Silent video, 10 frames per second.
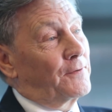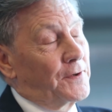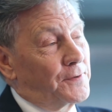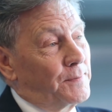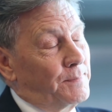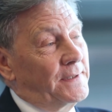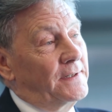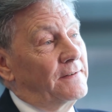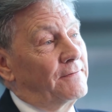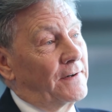growth would
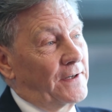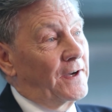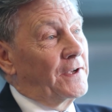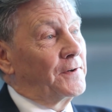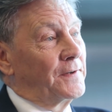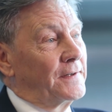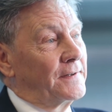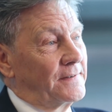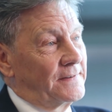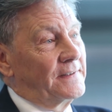be very high on